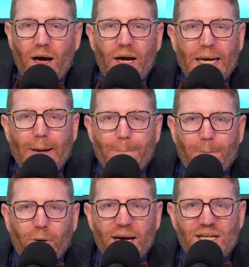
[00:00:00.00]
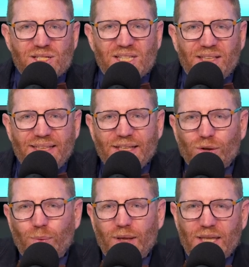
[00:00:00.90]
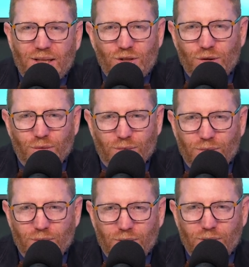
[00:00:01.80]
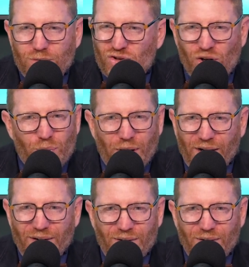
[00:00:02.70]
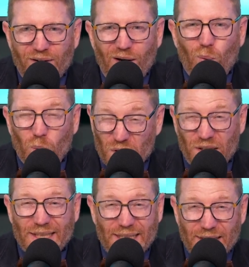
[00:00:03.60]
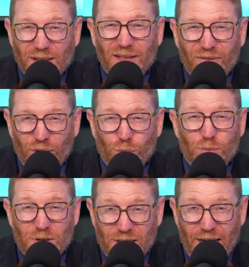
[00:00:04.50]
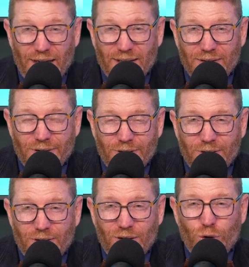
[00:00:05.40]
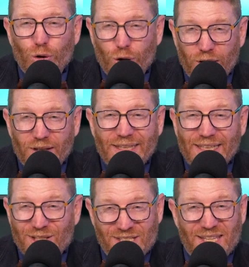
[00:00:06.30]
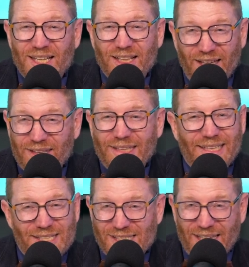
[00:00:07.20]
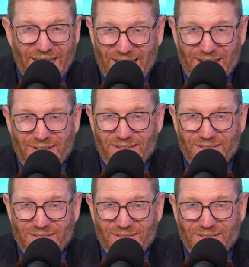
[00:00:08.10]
Embrace the leader within you. Jonah, we're cleaning the living room today. You're going to lead us to the cleanliness land.